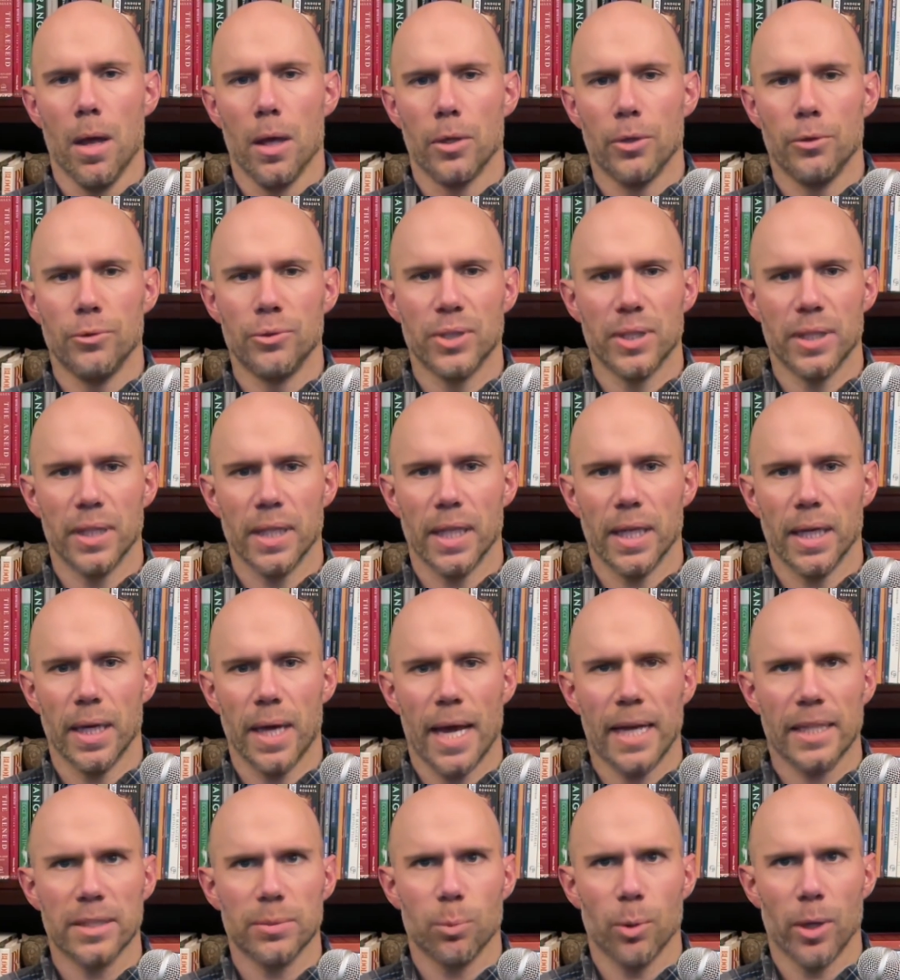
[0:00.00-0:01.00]
Using the
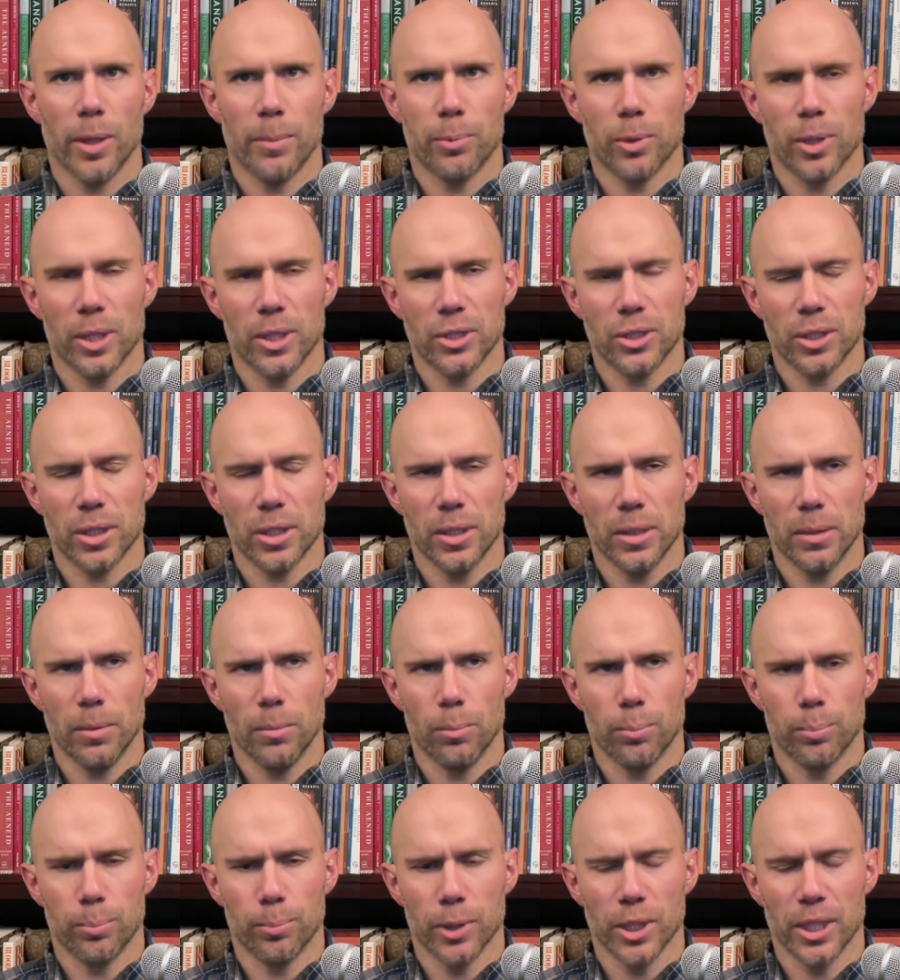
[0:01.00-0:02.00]
exploit
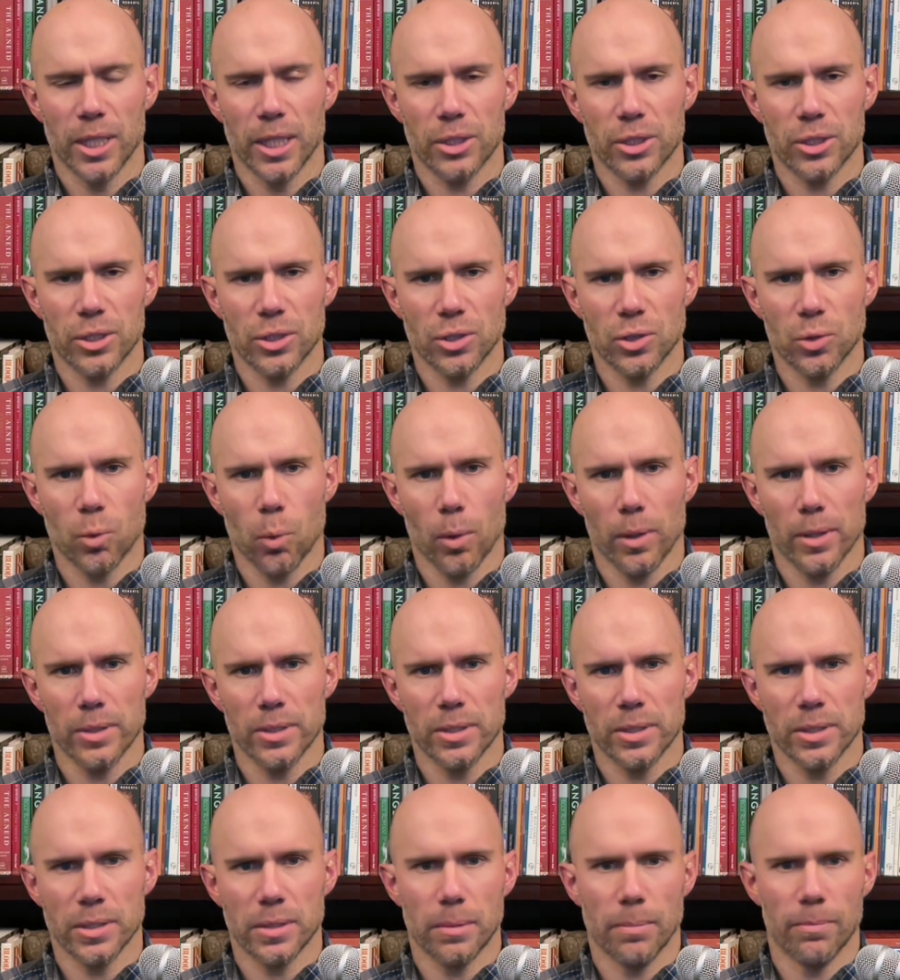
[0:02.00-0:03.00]
prediction scoring
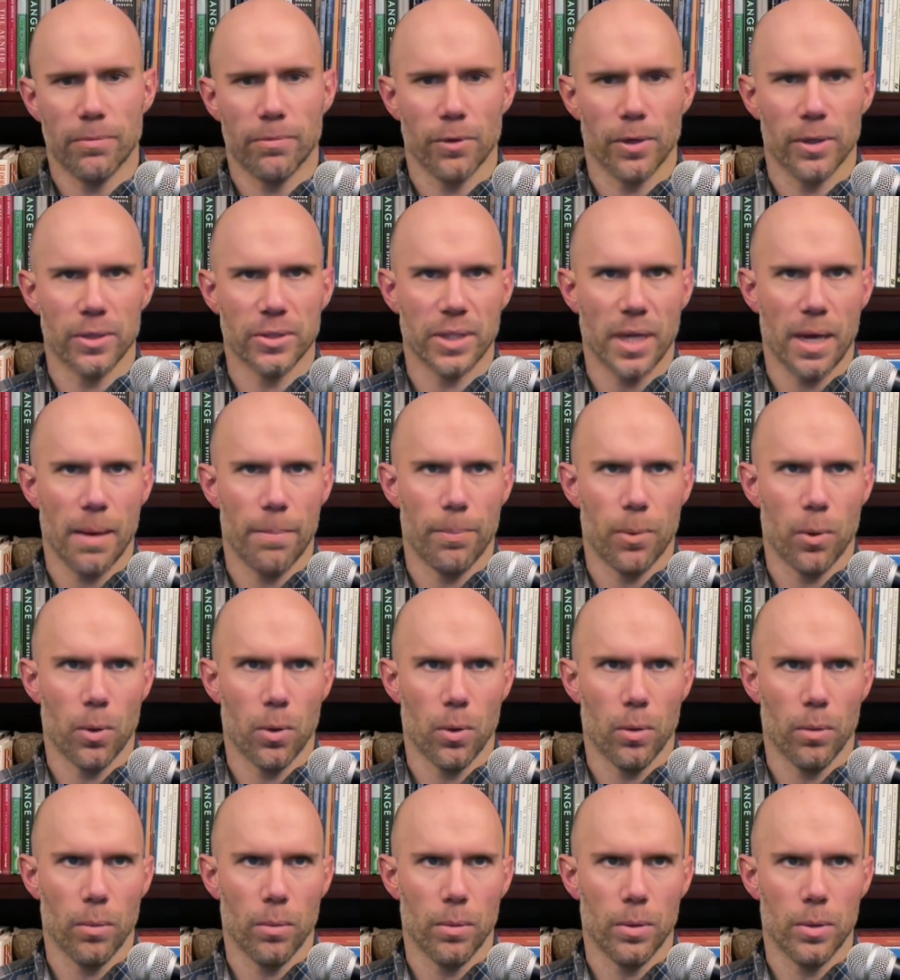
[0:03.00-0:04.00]
system, for
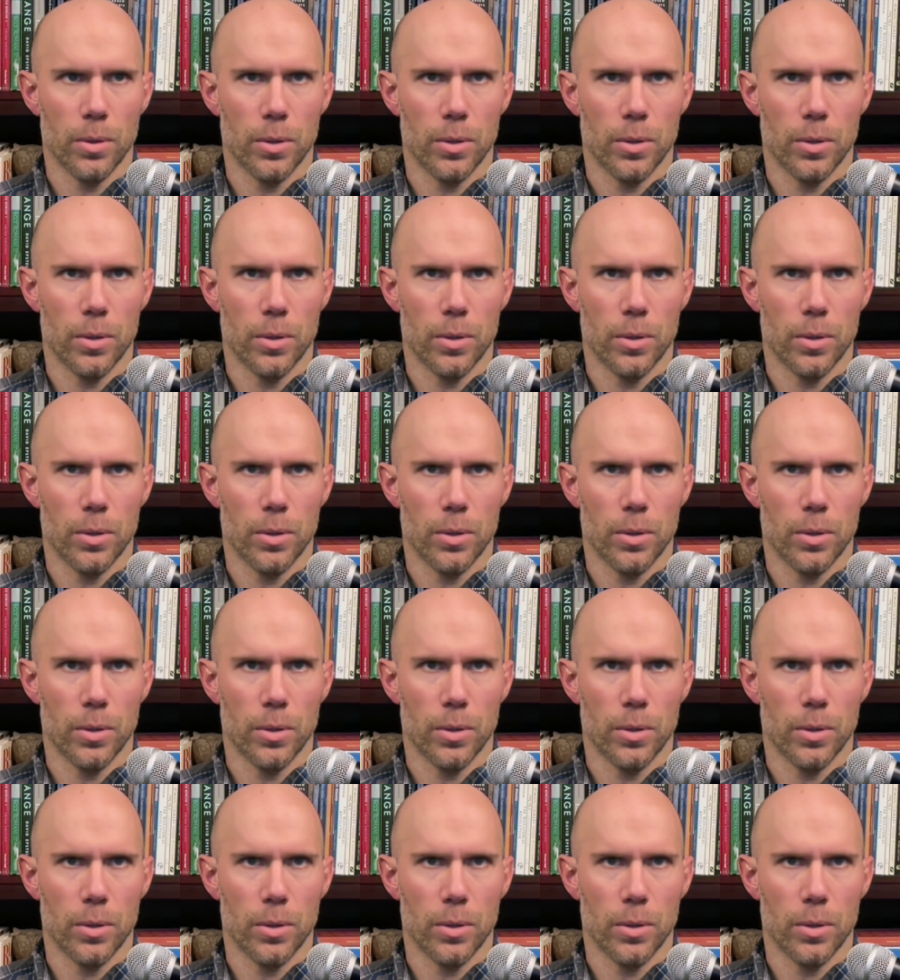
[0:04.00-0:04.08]
example,